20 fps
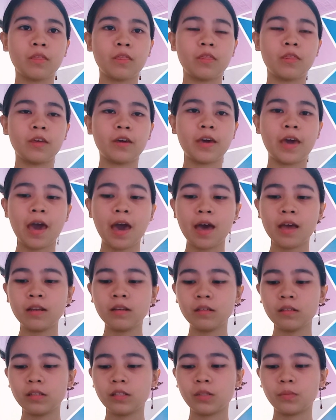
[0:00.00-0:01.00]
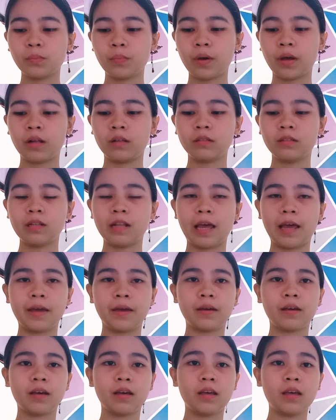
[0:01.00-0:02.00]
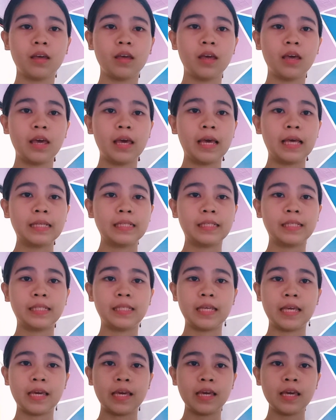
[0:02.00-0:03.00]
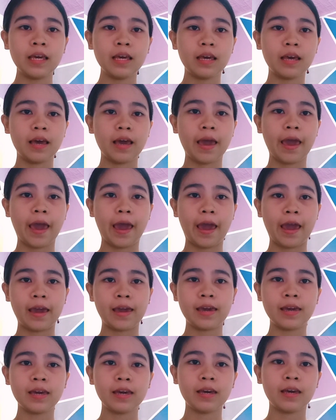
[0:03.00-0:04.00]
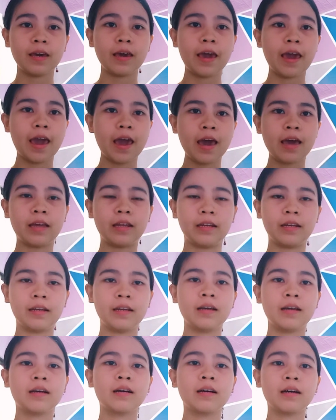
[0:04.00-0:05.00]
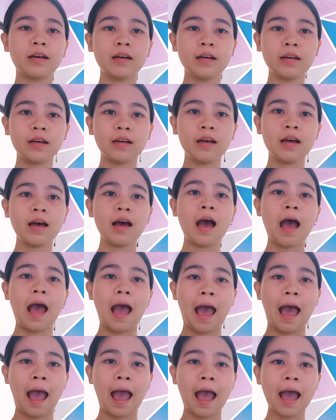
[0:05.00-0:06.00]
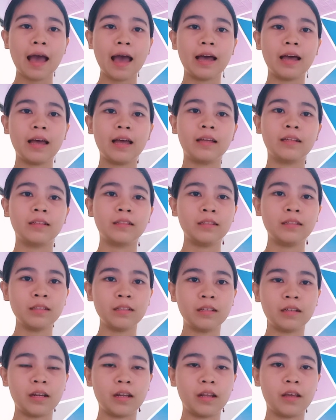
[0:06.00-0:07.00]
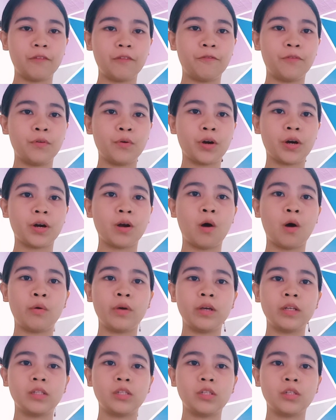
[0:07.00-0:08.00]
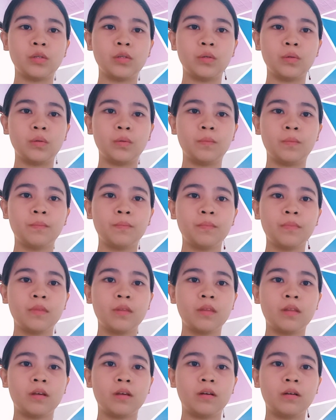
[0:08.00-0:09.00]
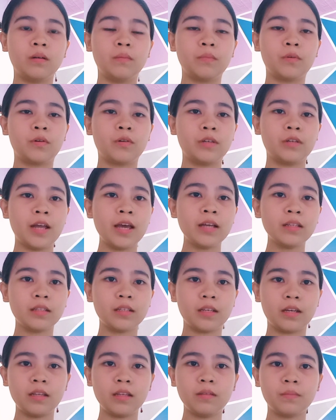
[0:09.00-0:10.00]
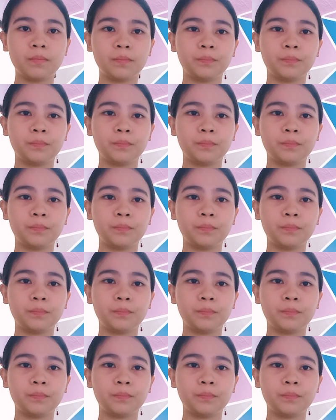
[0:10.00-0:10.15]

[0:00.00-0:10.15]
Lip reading: The can spelled like C-A-N. K-A-N. If you are going to connect it,